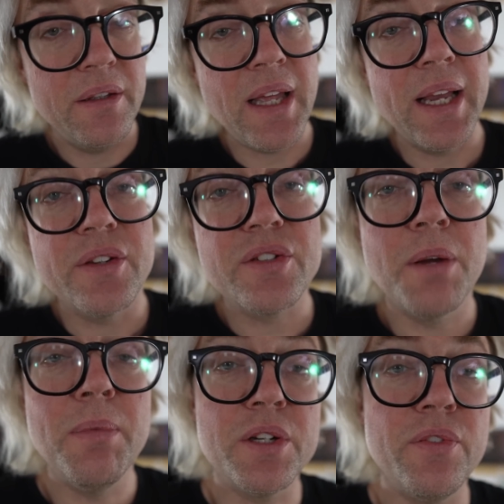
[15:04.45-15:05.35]
Thanks so
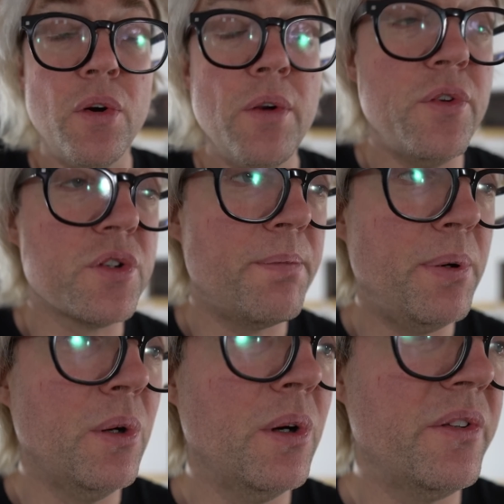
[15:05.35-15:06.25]
much for all of your
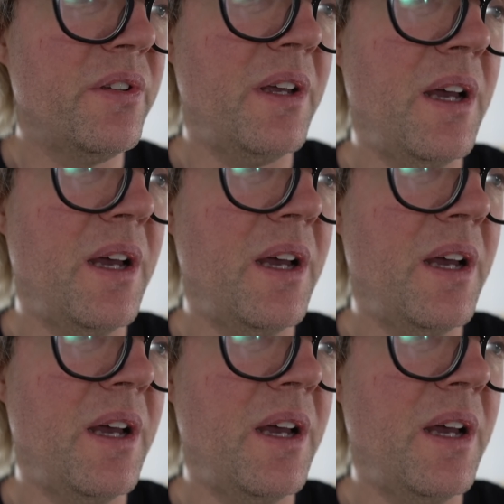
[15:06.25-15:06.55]
support.